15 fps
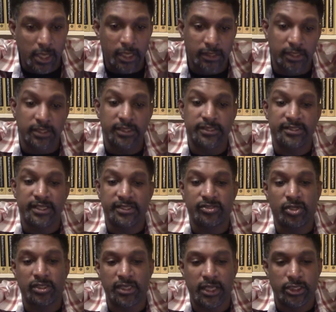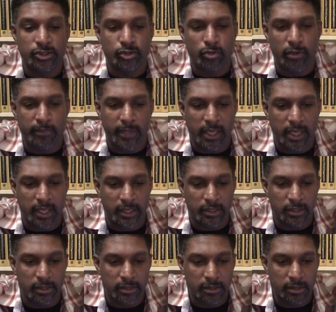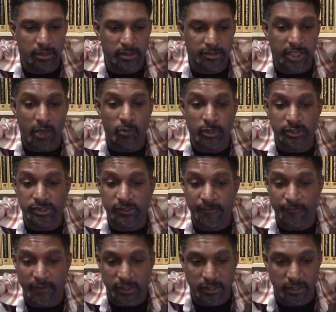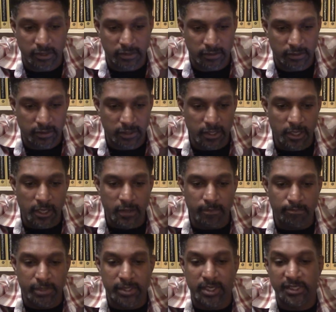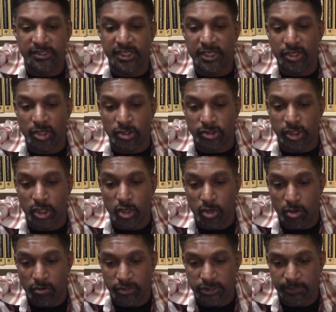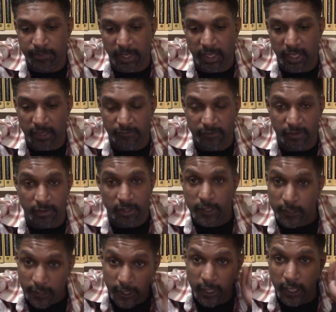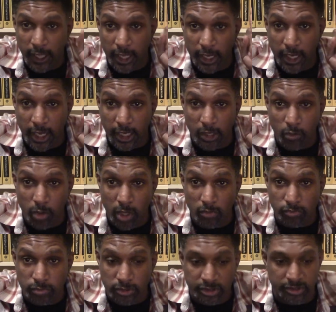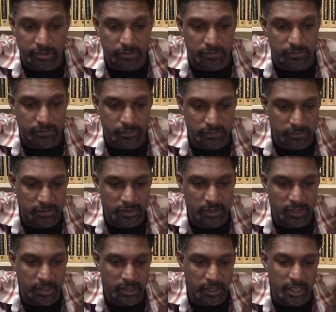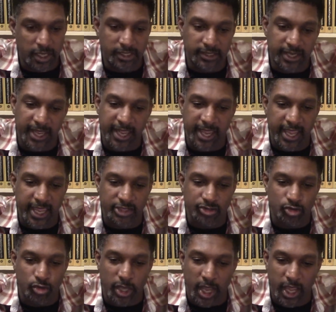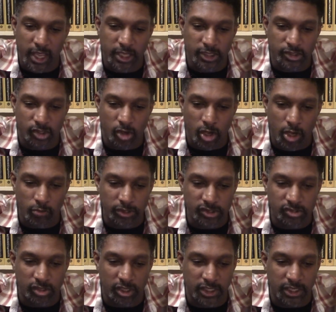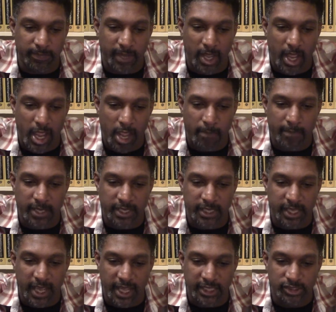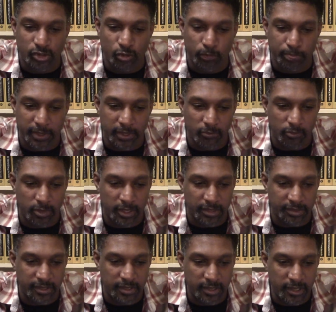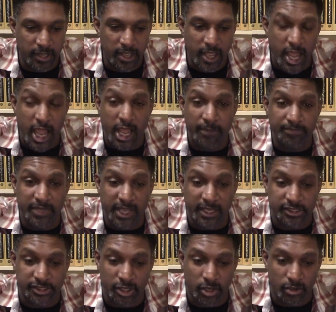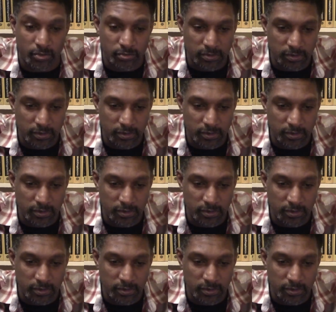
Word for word: Lilith says online to a man that wants to fuck her. Because he knows her whorish behavior. And I quote. That Andrew guy is always talking about how many guys you've been with. I'm next, hoe.